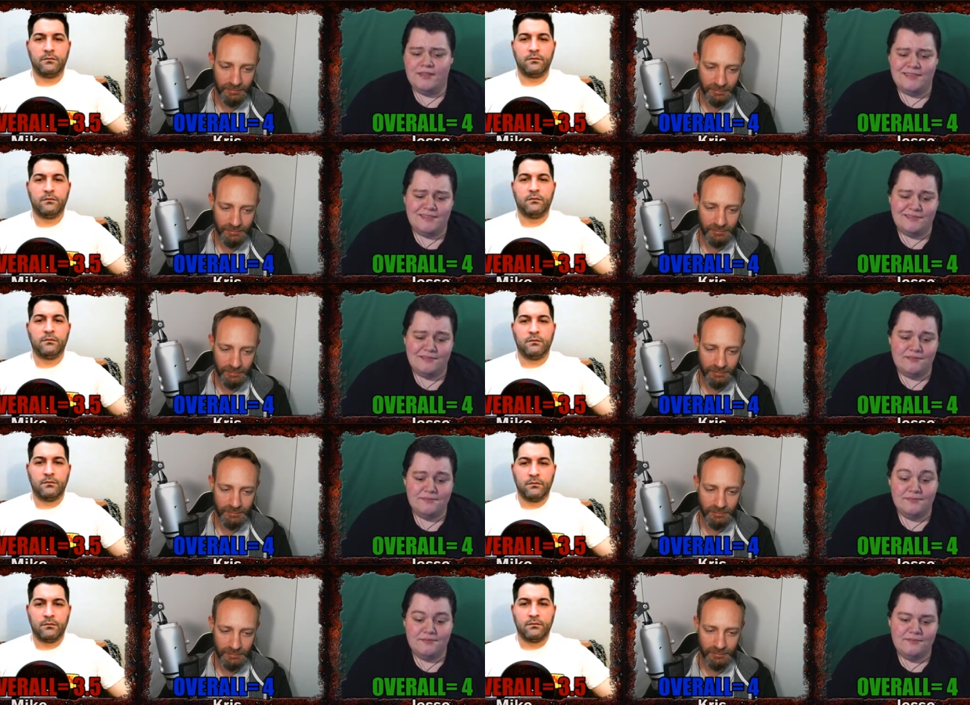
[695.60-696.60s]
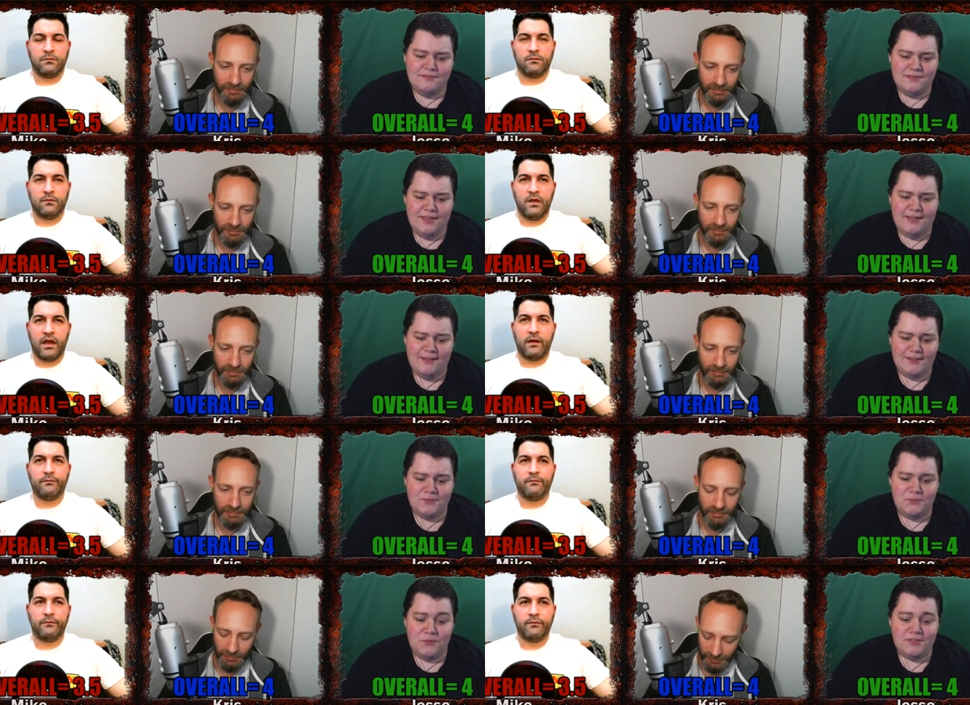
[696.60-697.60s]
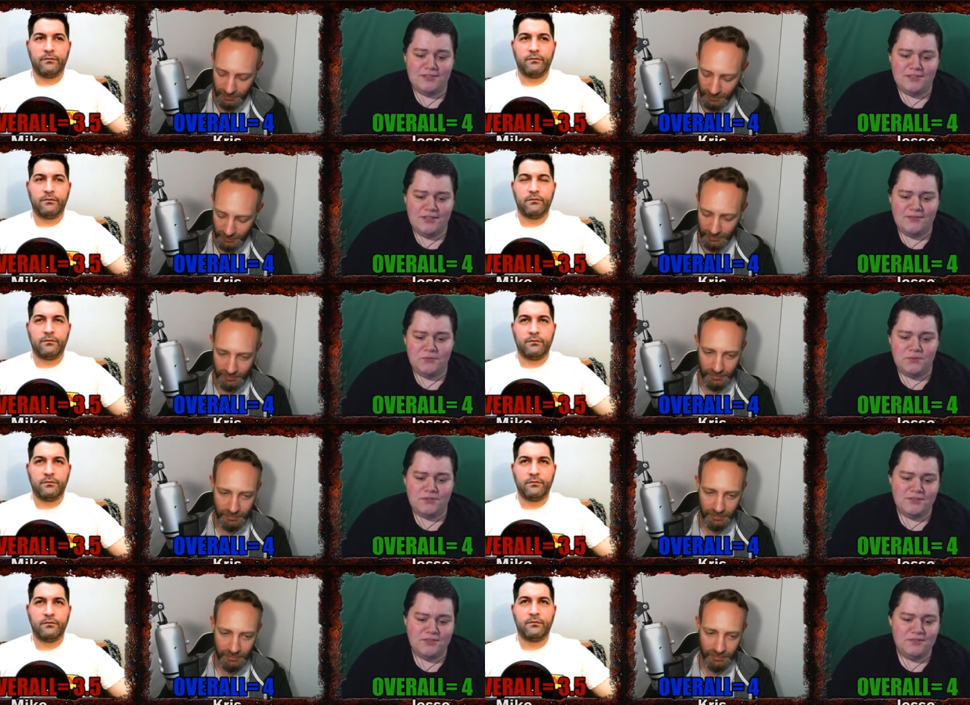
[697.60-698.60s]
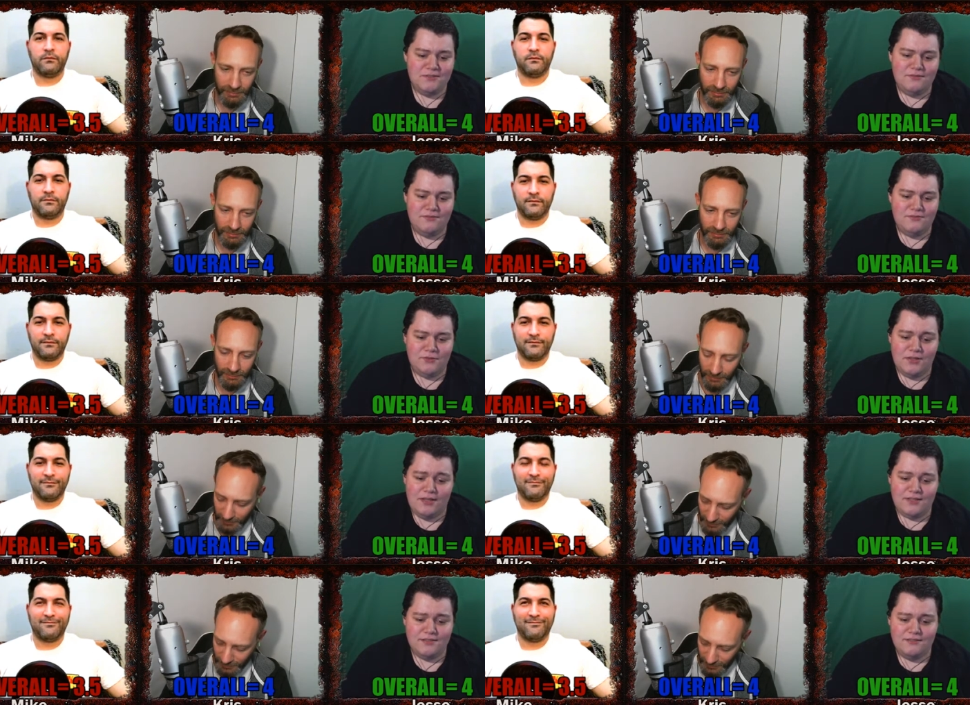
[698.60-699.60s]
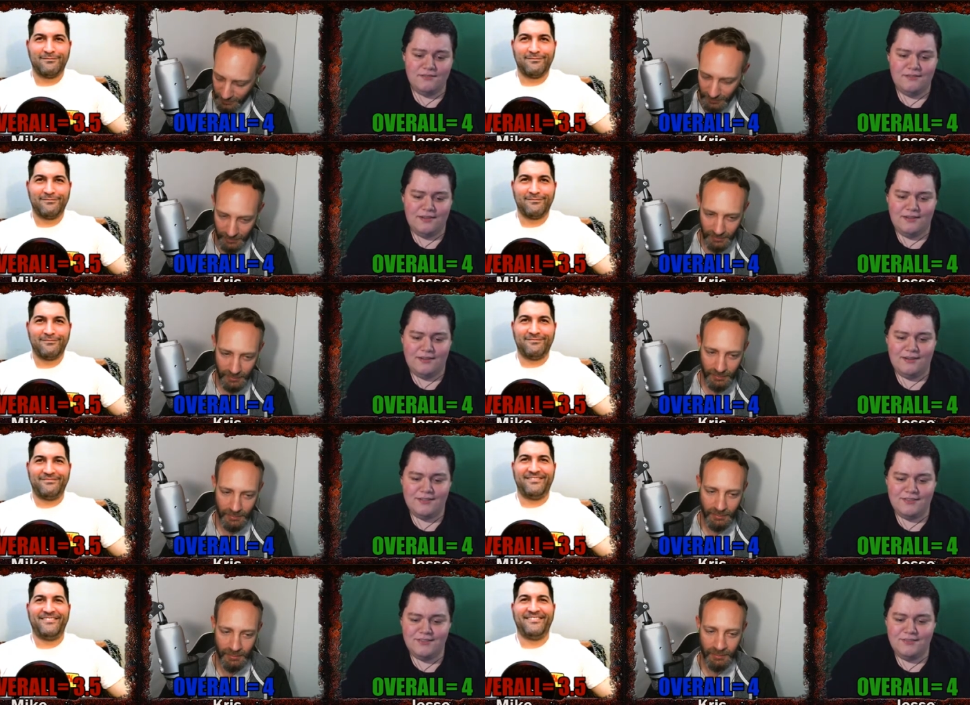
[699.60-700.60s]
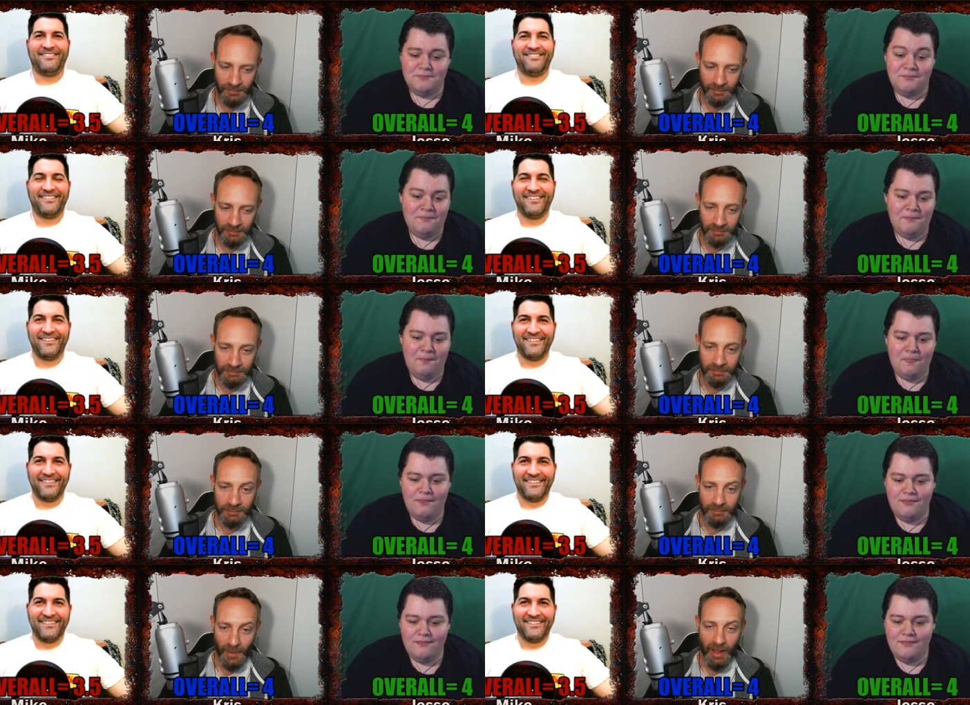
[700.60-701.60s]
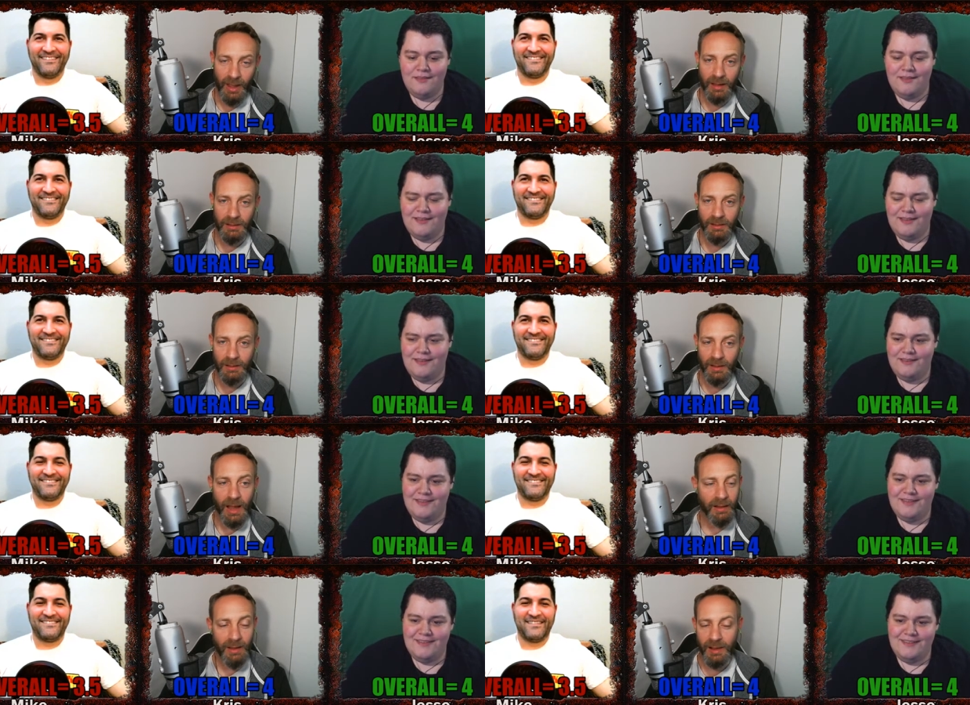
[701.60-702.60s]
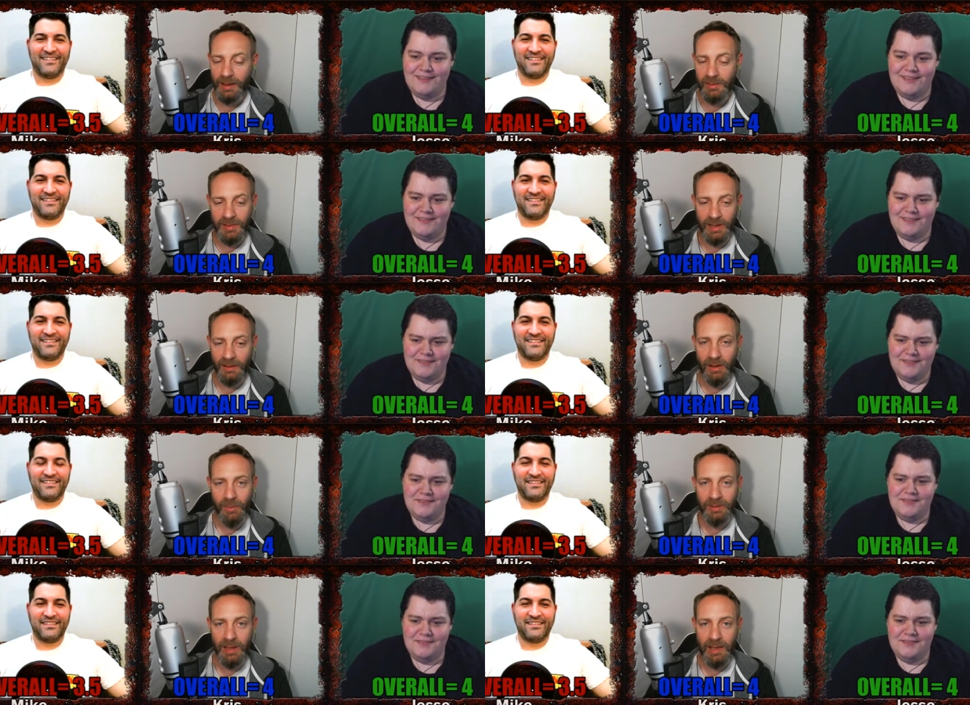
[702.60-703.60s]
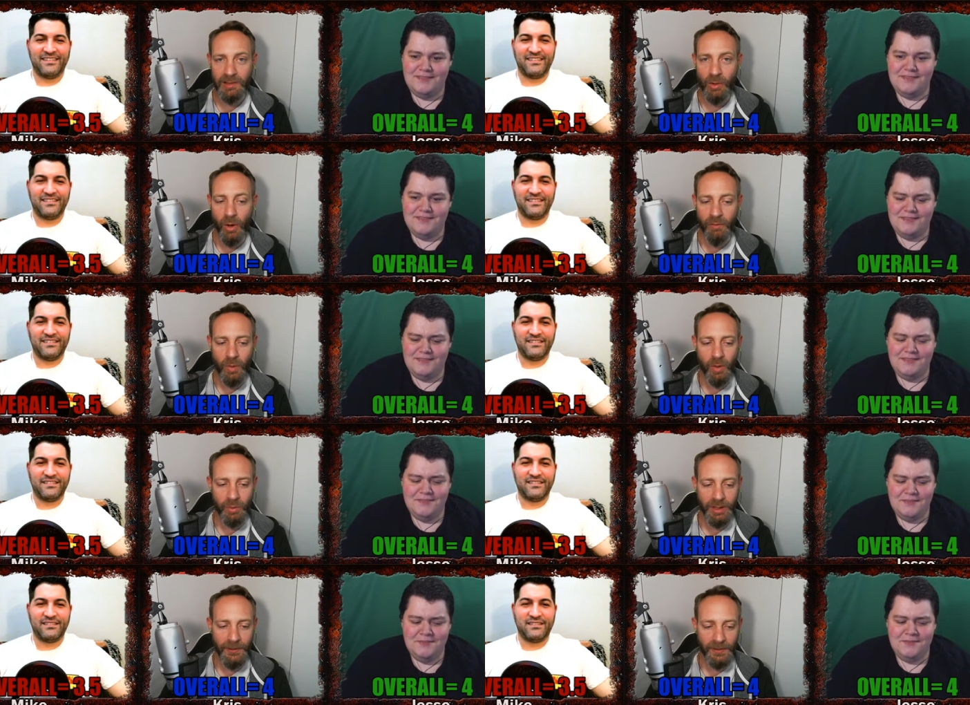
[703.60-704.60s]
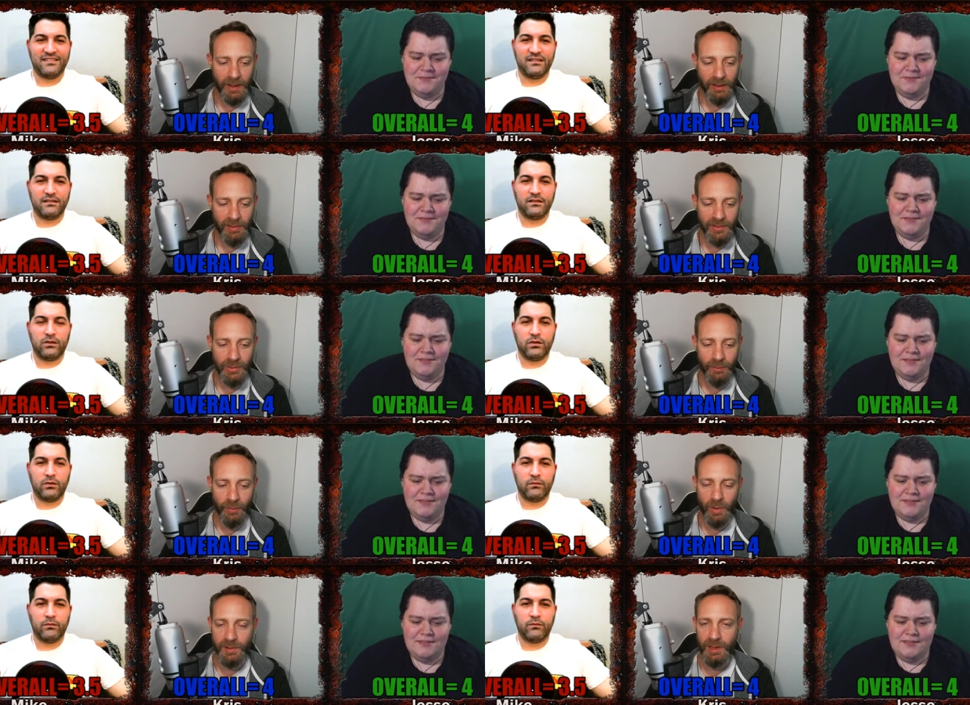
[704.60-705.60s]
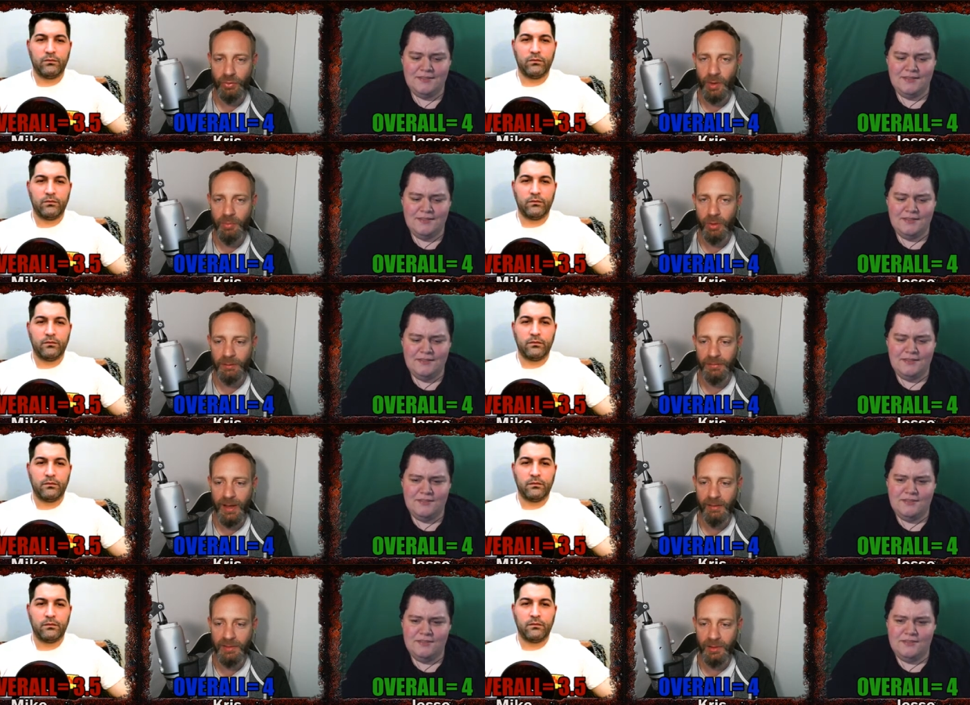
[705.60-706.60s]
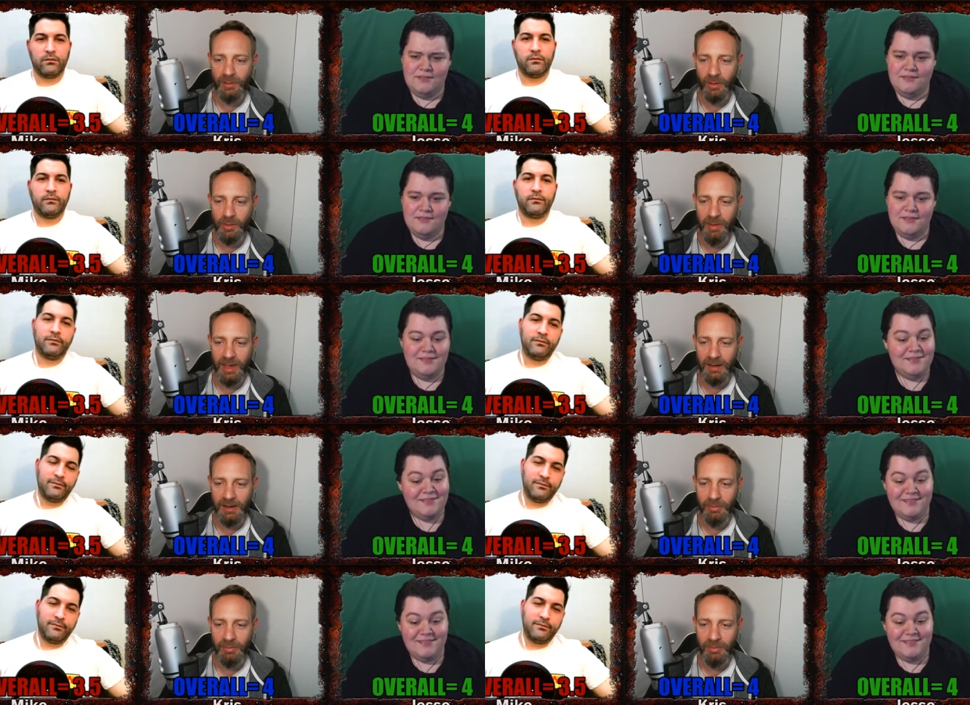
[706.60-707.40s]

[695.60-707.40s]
Speaker 1: and killing yeah. one's loved ones for a lesson, I, I guess.
Speaker 2: Yeah, lot, lot, like I said, a lot went down. So overall, what do you think? That gives us two fours and a three point five. So are we making it a